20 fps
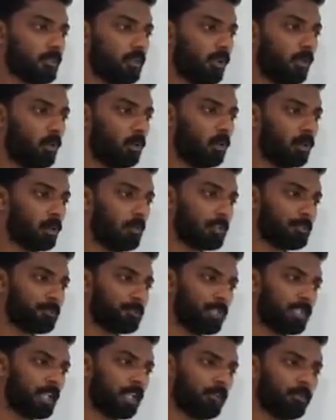we'll be
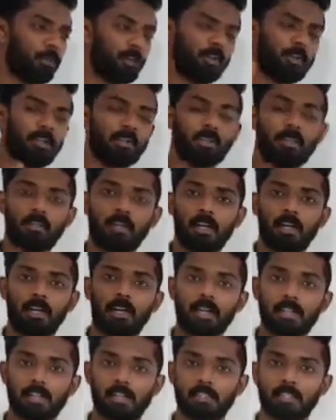speaking about the
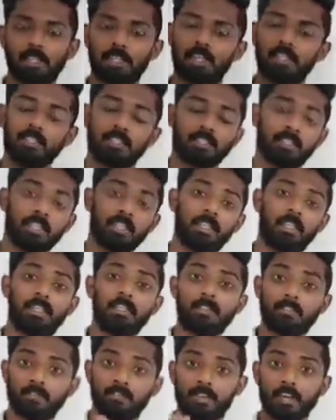conditional sentences and
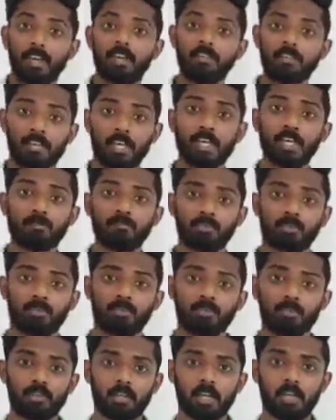the three types of
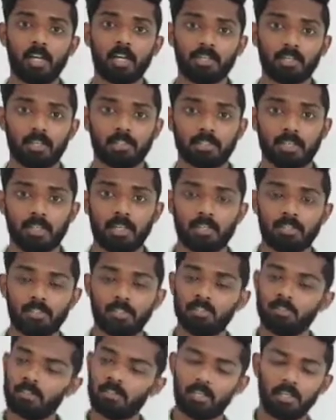conditional
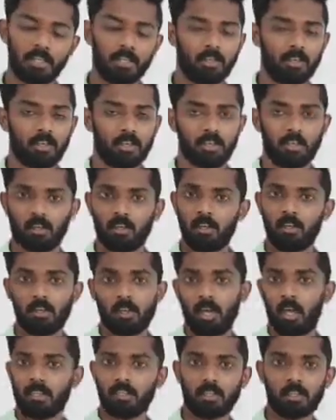sentences in the
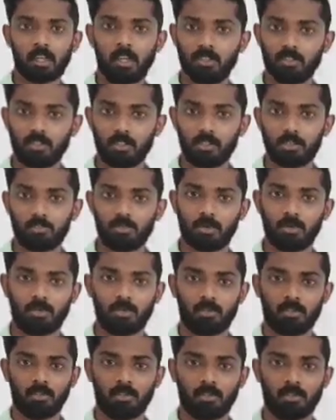other classes,
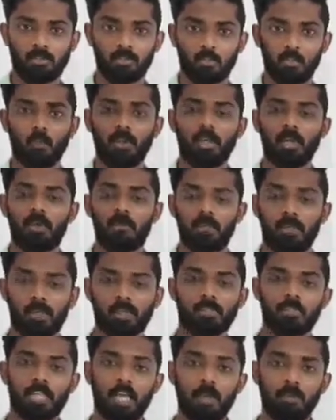because we have
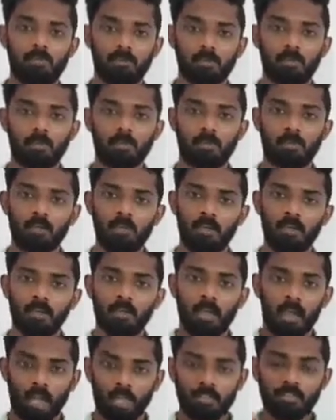a chapter
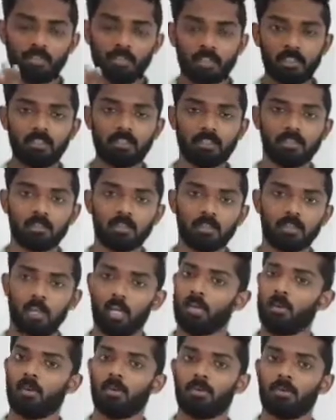as it is
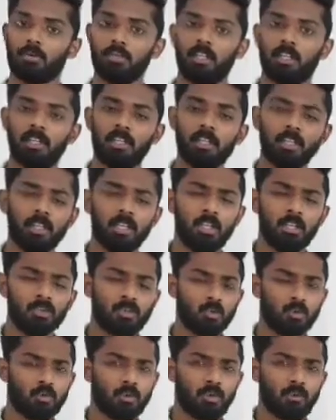in order to study.
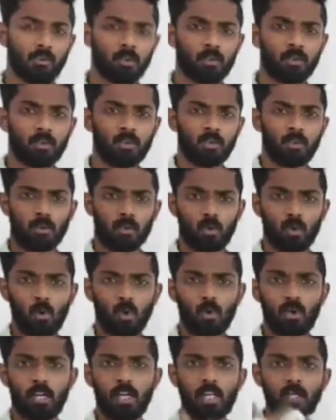So we won't
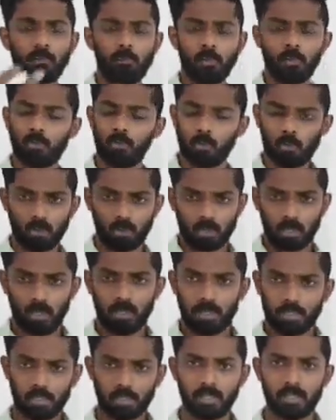go deep into
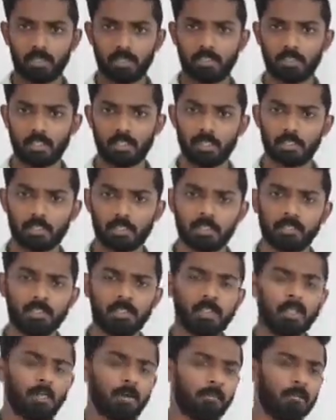conditional sentences,
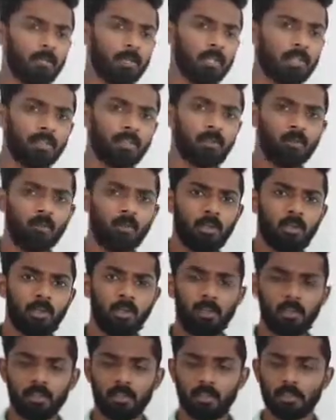but
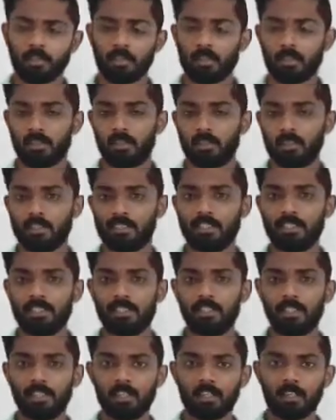we'll
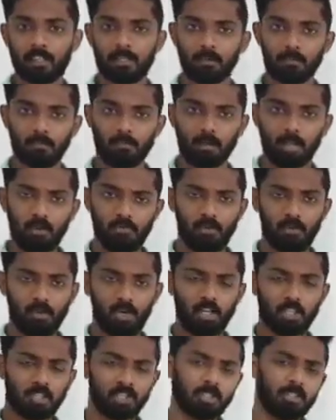see a brief
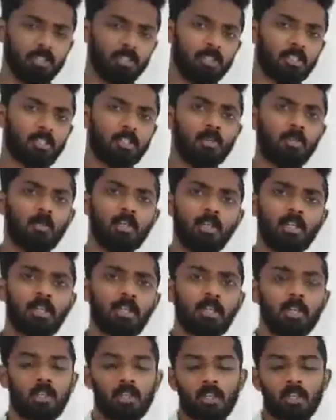introduction to